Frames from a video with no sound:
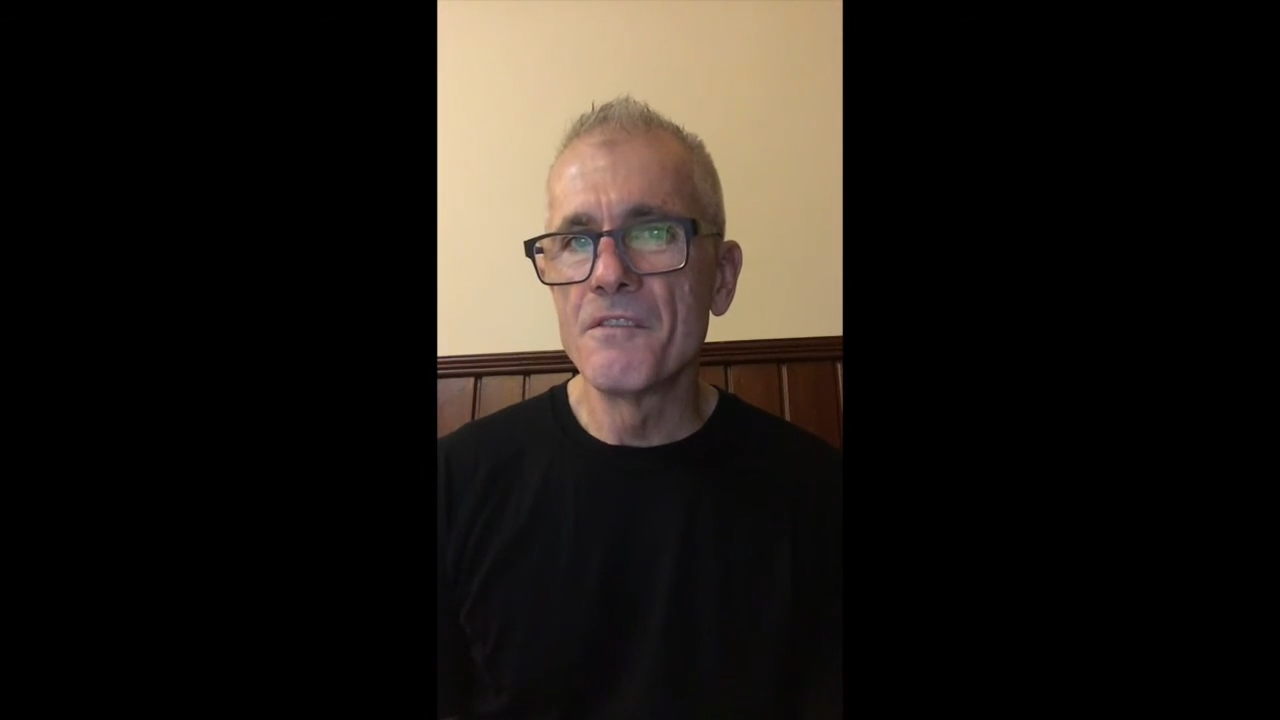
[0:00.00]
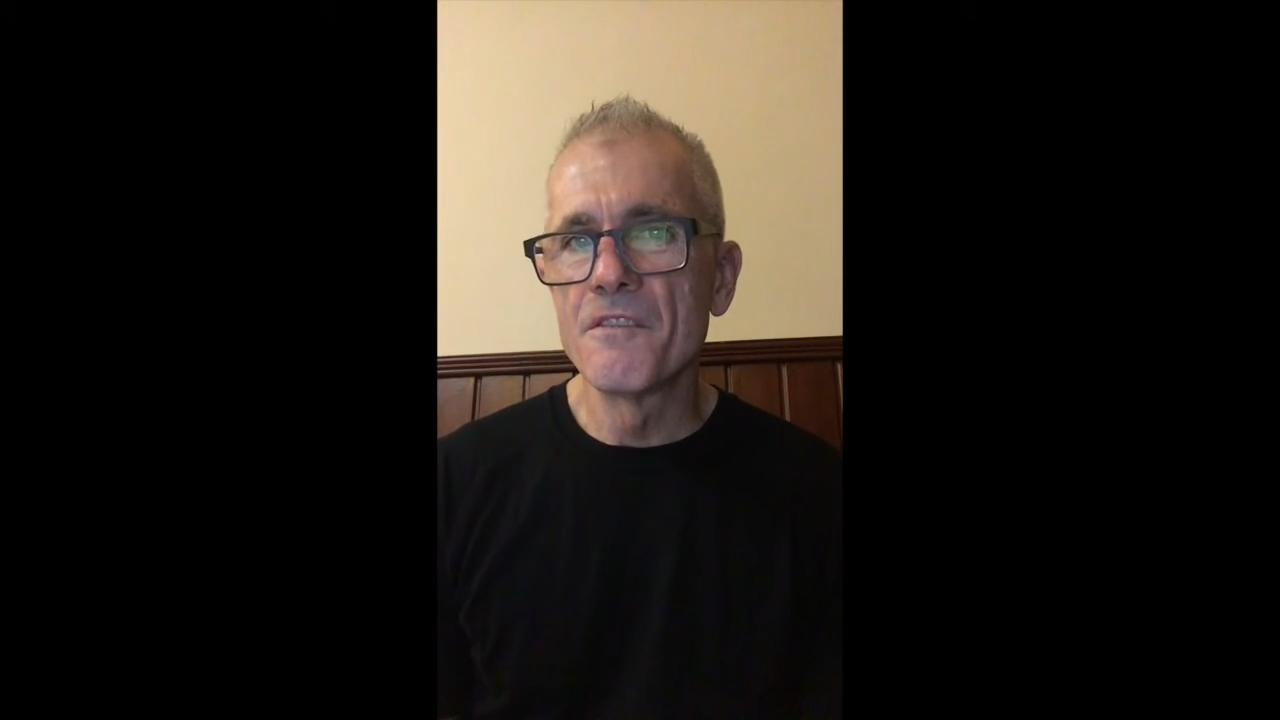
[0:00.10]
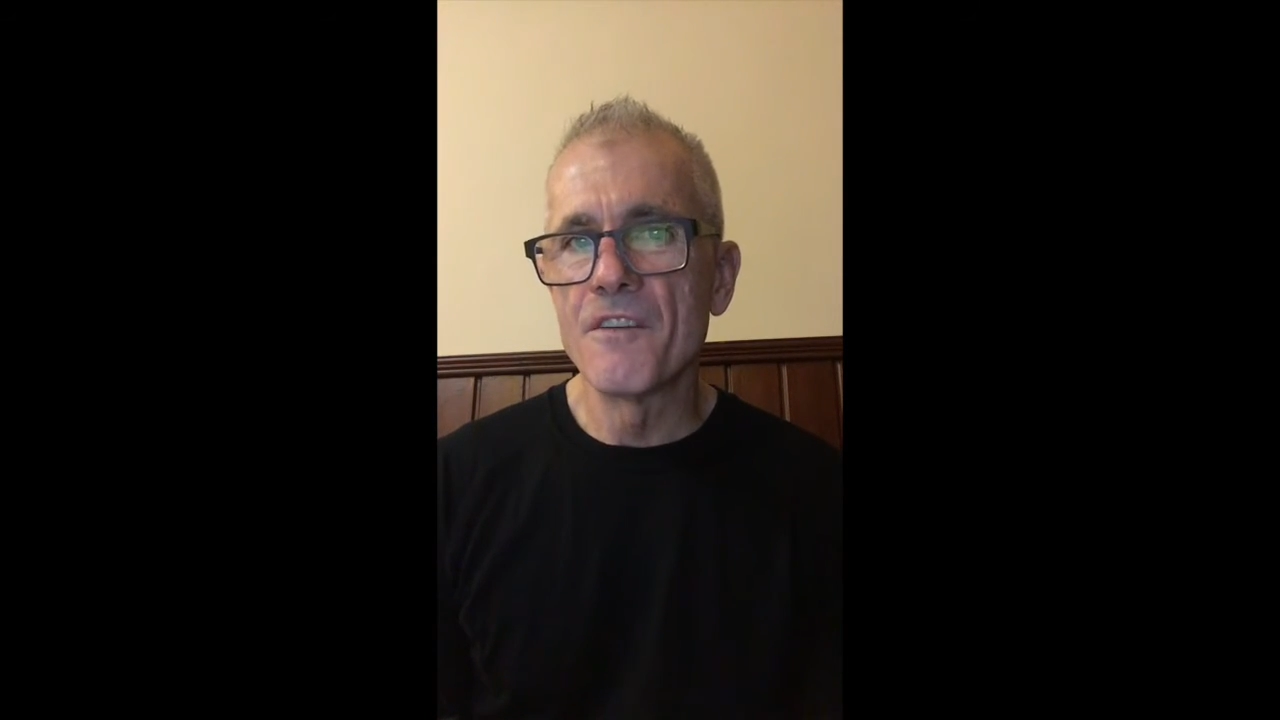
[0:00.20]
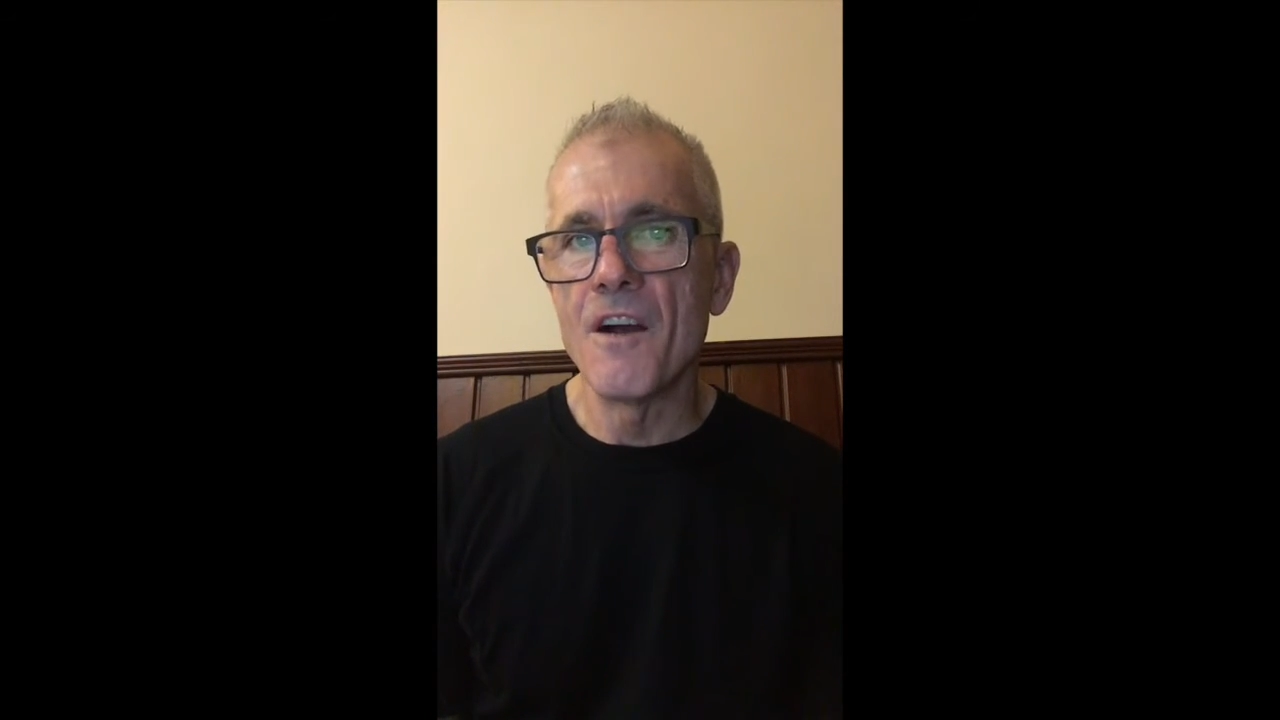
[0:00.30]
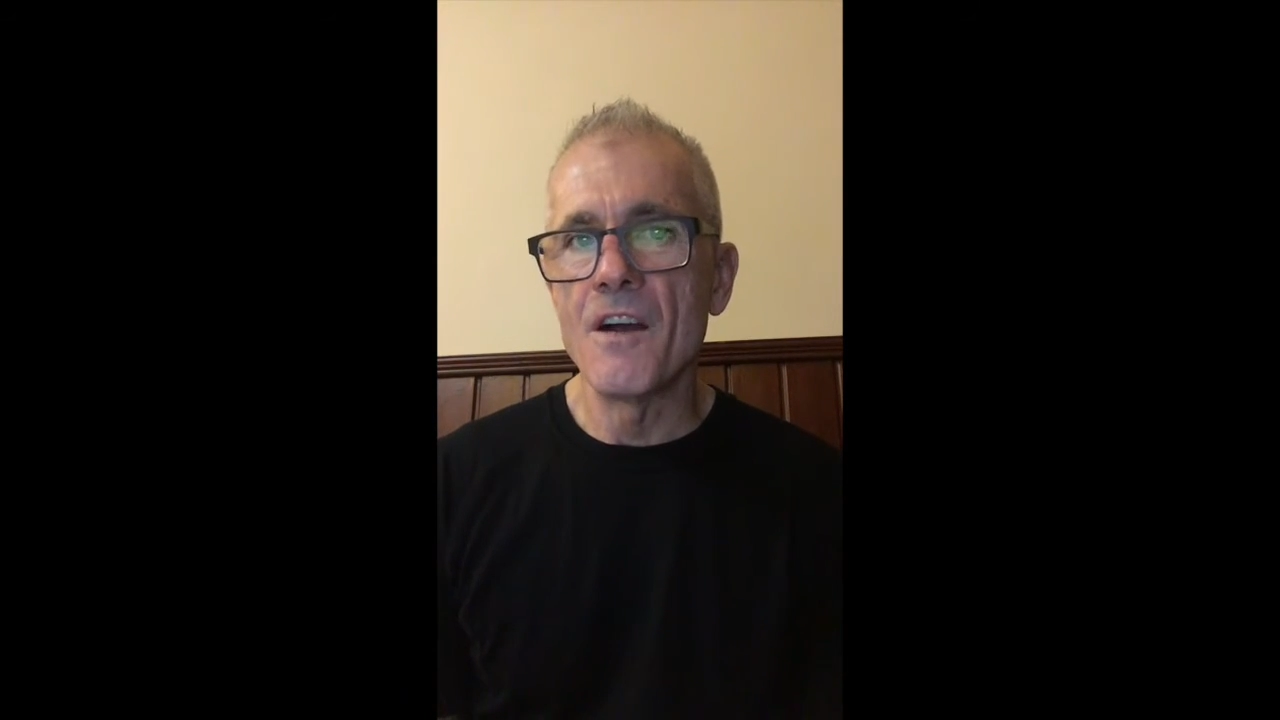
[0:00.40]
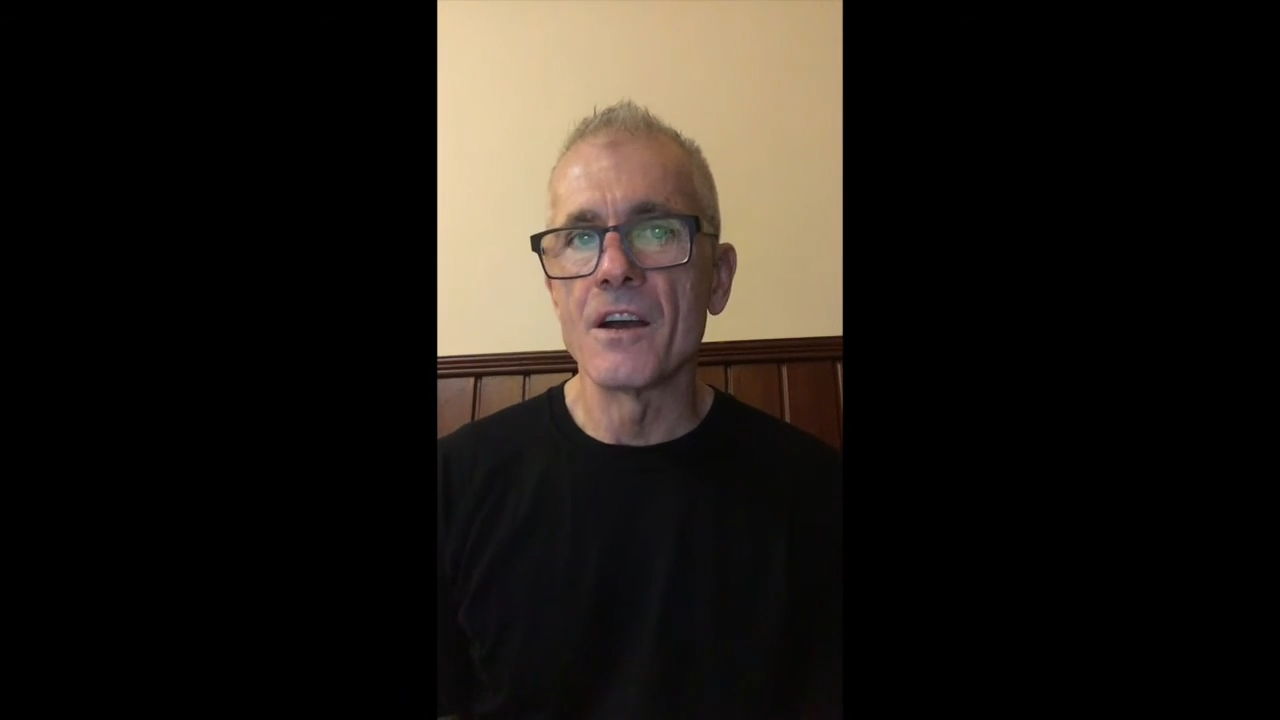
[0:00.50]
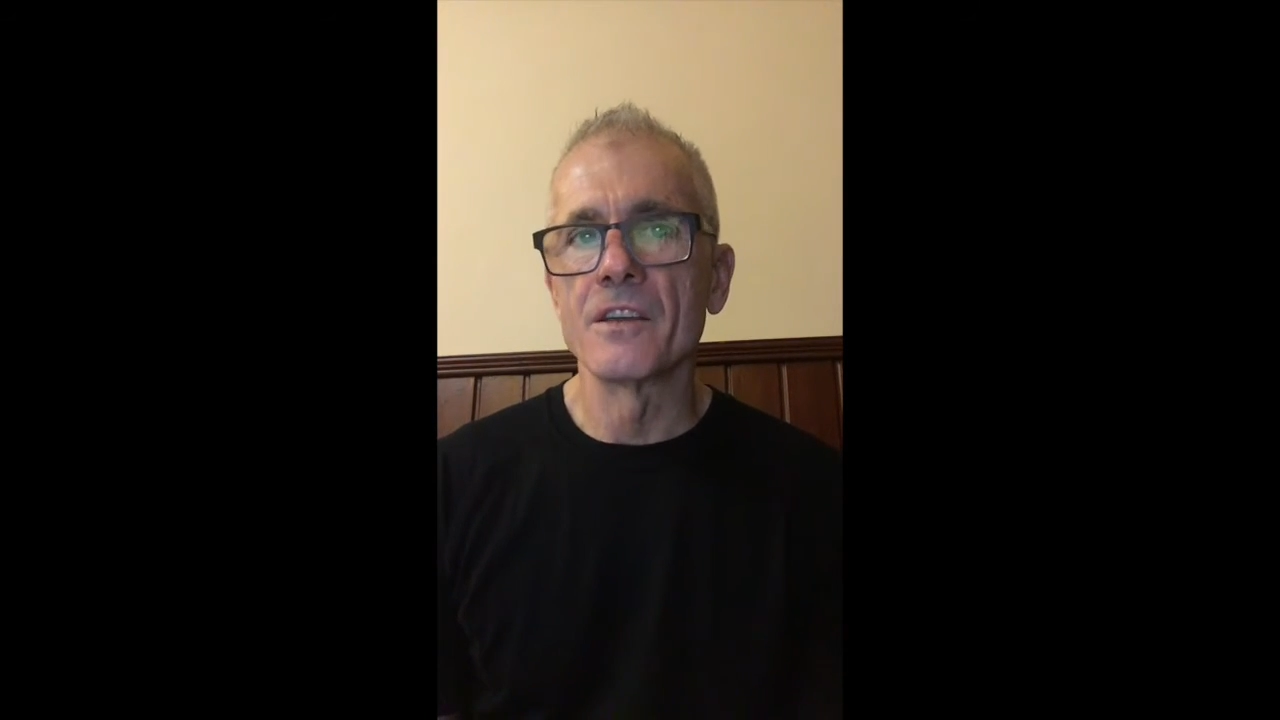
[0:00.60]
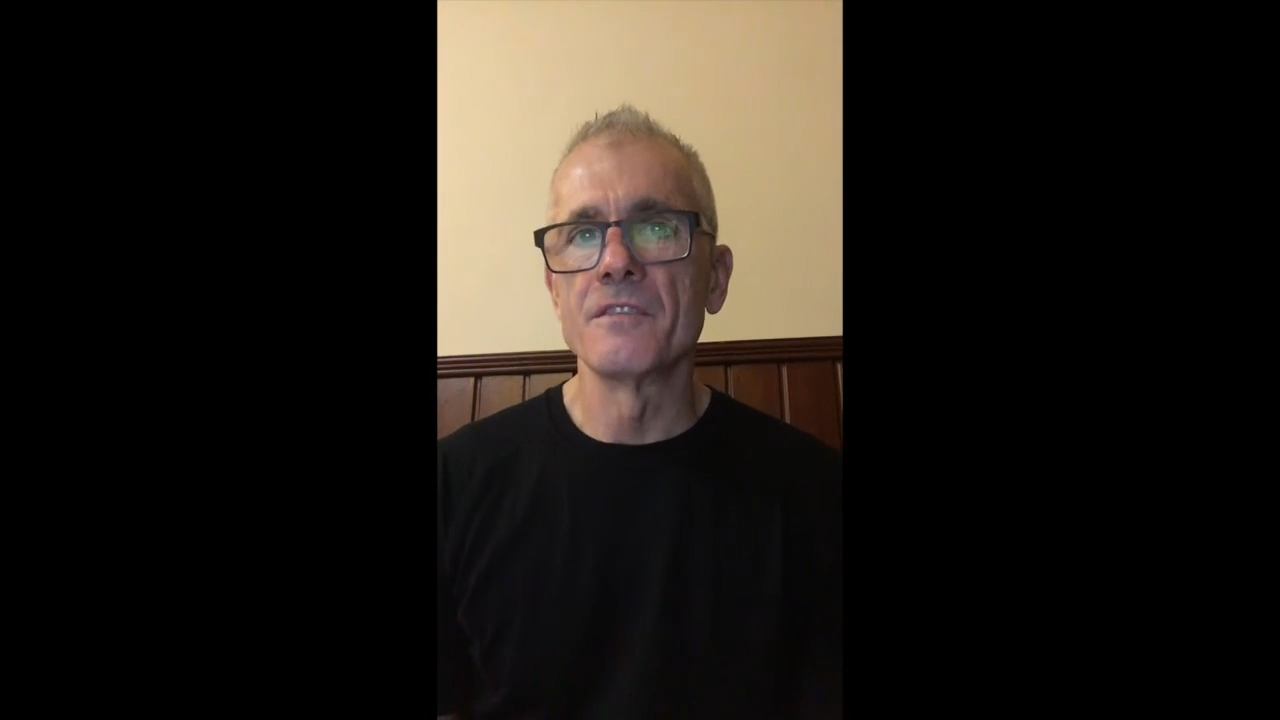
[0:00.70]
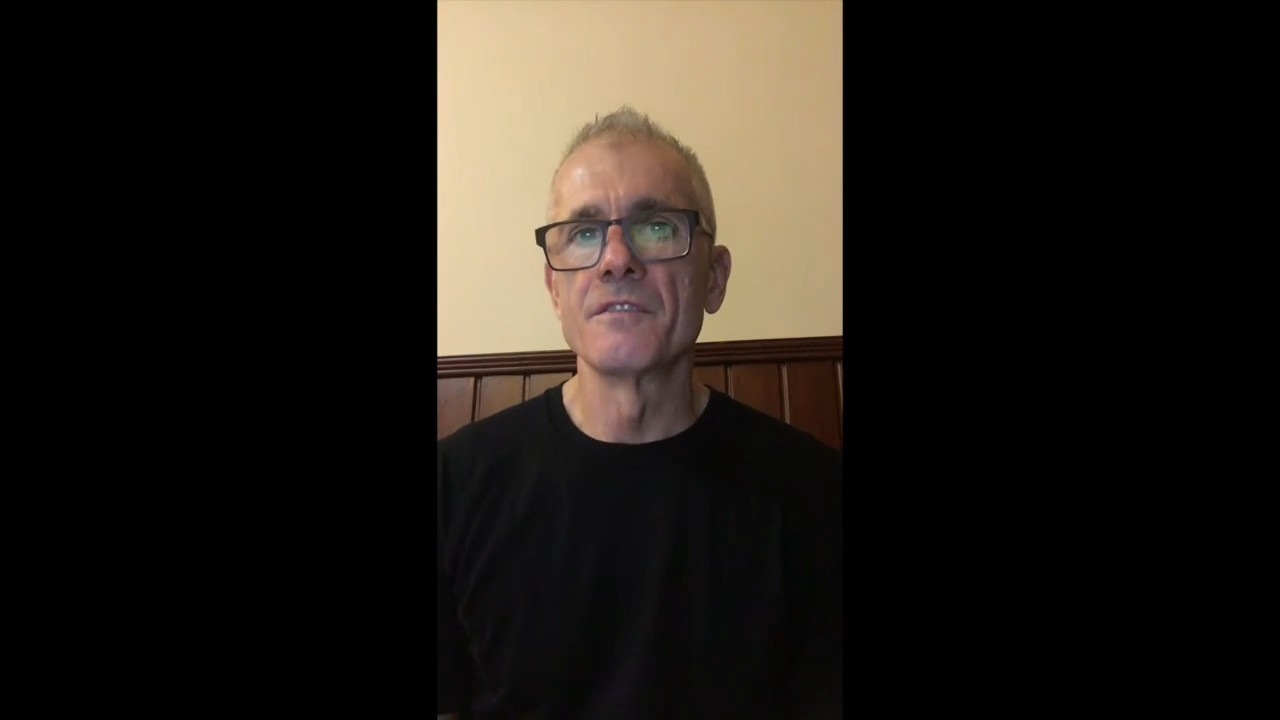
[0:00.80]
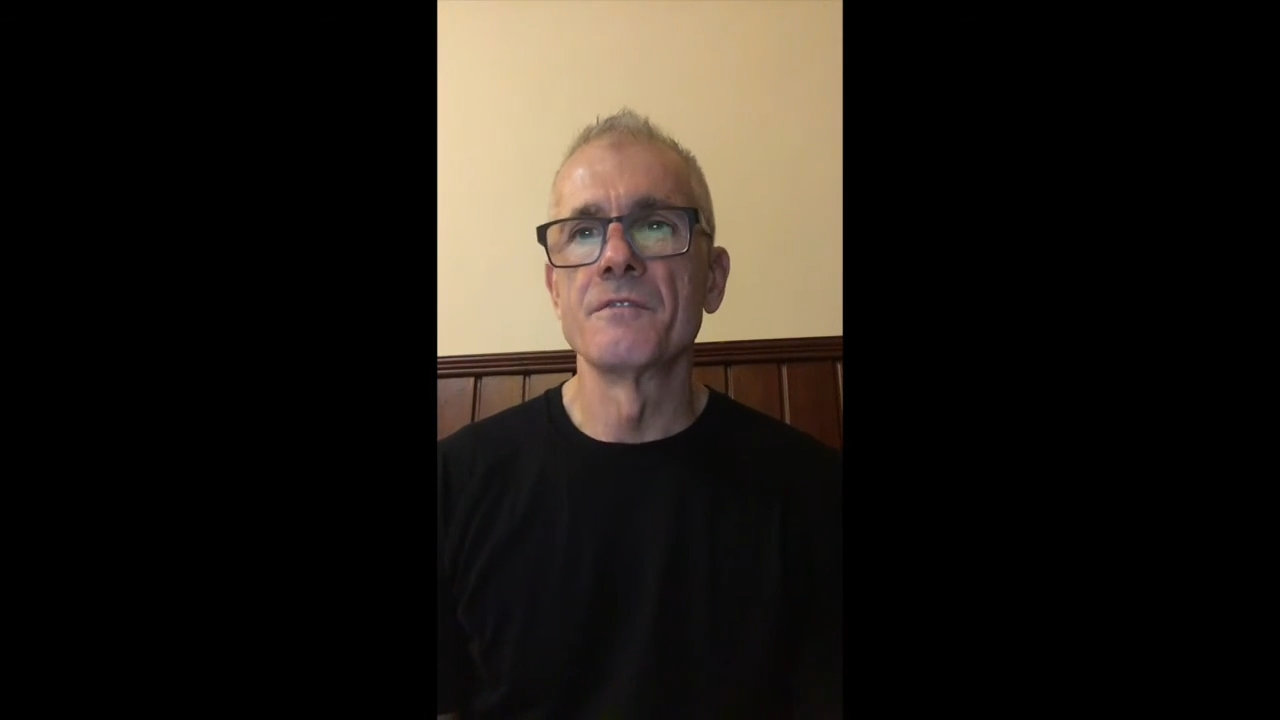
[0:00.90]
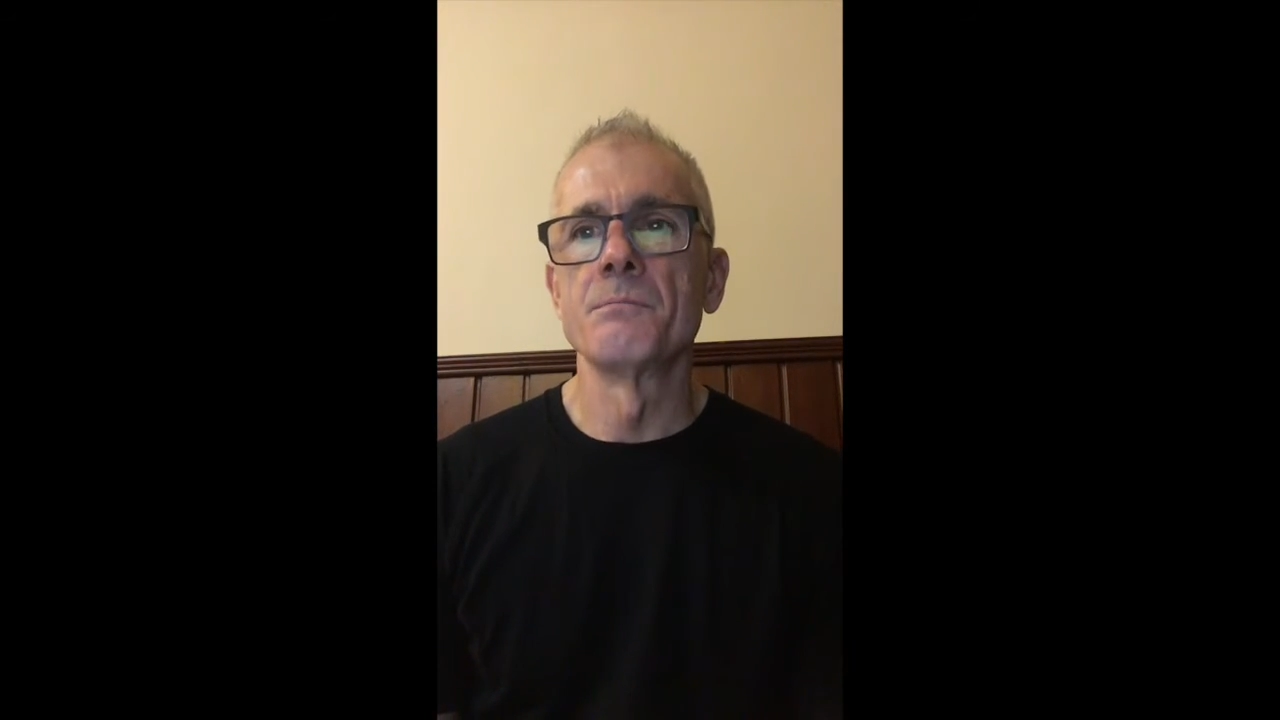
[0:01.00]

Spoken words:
5